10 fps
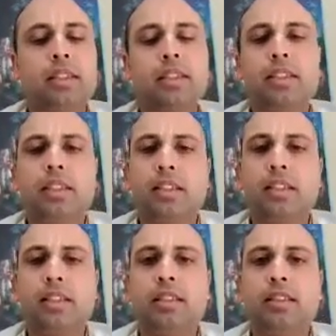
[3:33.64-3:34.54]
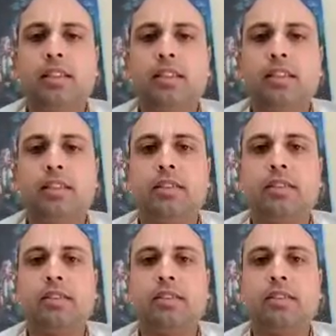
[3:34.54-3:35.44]
he
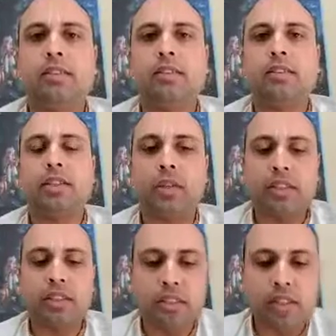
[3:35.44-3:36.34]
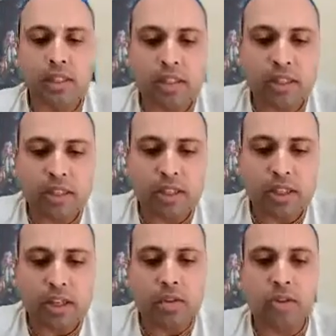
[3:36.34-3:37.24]
requested Haridas
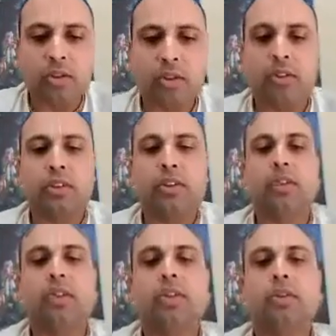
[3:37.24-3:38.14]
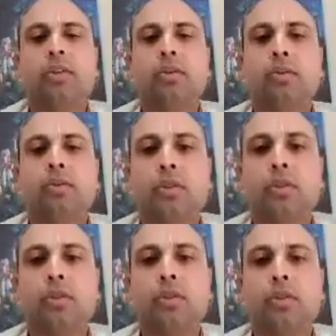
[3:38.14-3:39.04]
Thakur
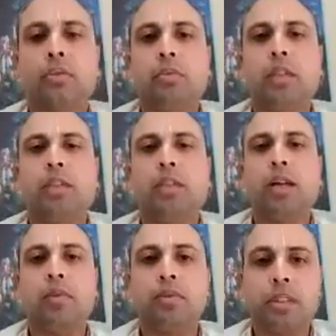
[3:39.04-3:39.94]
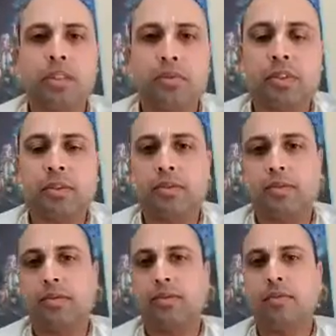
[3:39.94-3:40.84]
to speak Nam Tattva,
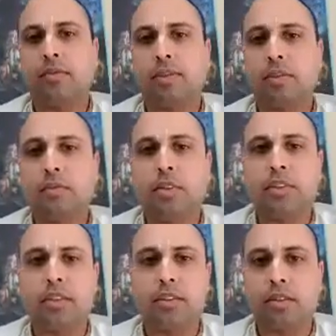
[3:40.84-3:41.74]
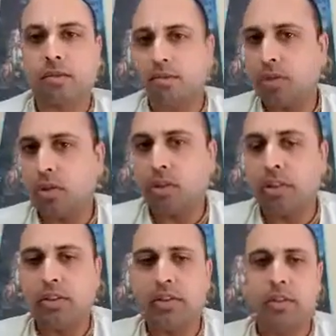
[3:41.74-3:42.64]
to speak the
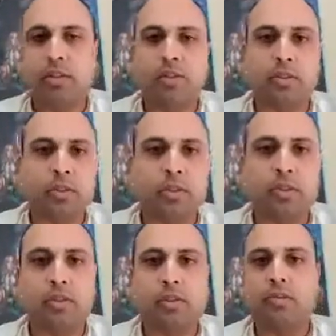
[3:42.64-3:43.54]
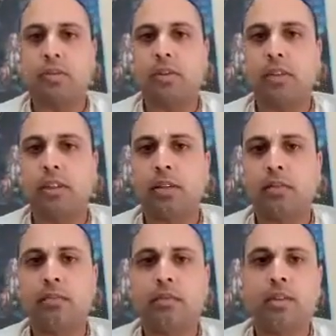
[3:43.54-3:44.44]
glories and the truth of the holy name